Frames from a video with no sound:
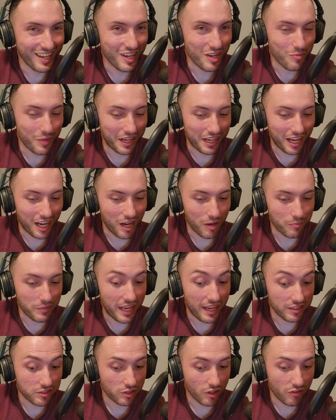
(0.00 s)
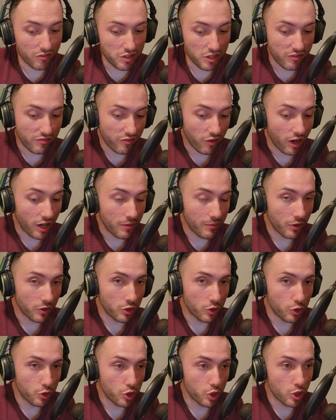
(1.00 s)
But so if you can find him on
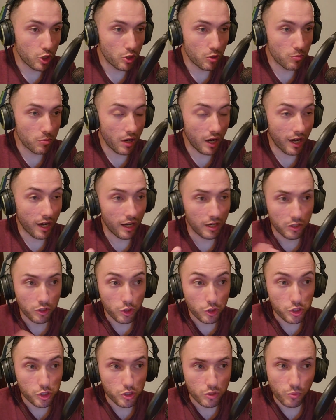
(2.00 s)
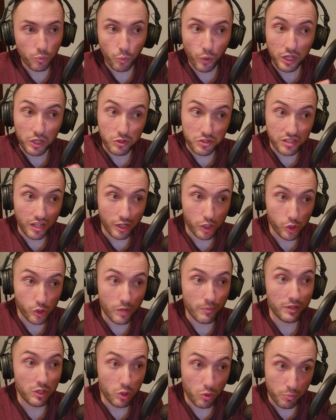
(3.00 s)
YouTube. When you start
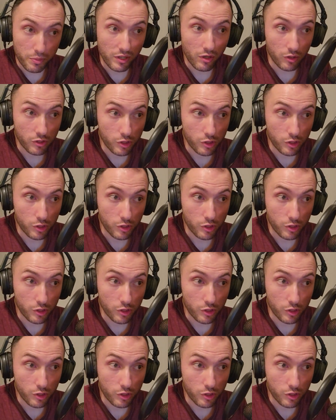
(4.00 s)
streaming, you'll be on